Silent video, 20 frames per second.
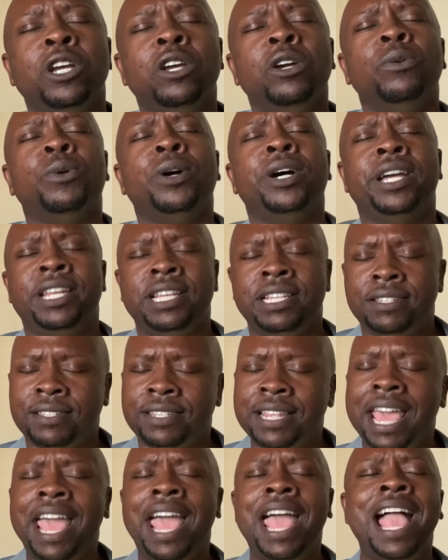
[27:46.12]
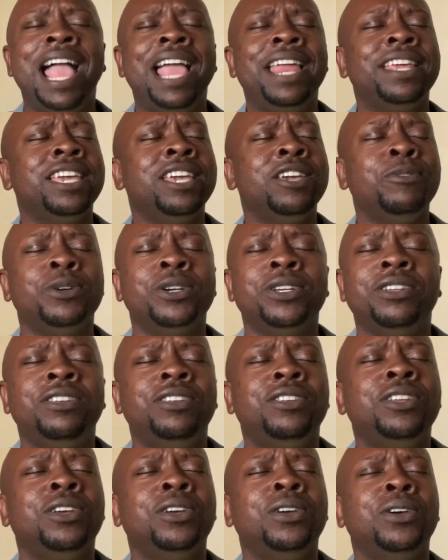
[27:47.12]
what He said He would
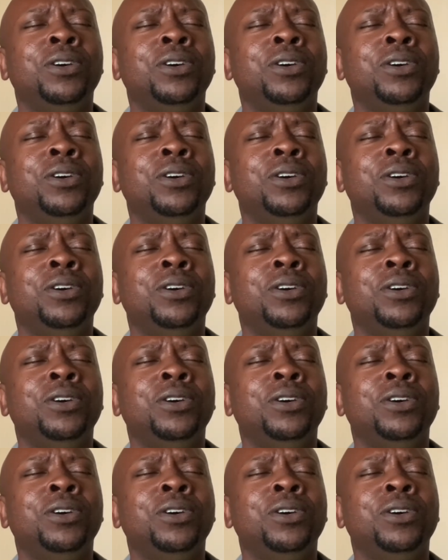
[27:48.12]
do.